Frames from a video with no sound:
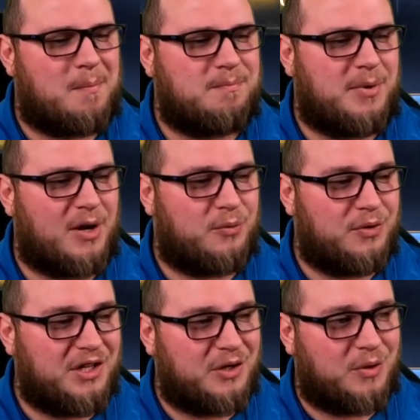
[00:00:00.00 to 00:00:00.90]
But
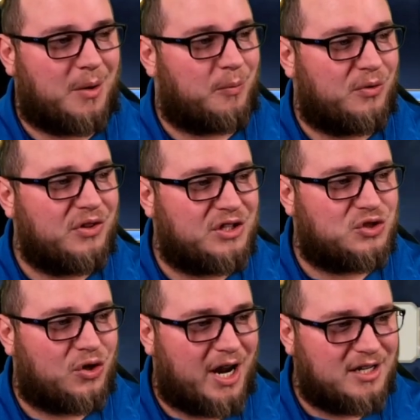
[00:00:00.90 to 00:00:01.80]
what I'm really
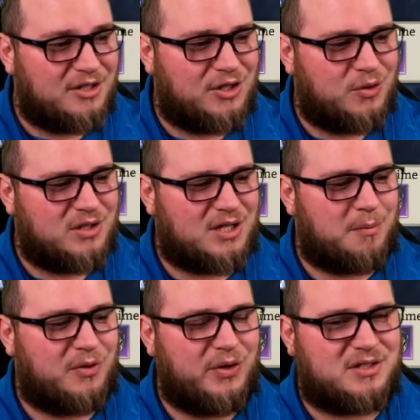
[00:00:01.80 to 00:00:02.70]
trying to do is
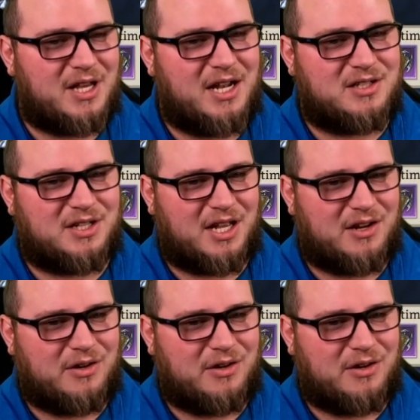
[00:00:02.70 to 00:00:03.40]
I'm really excited because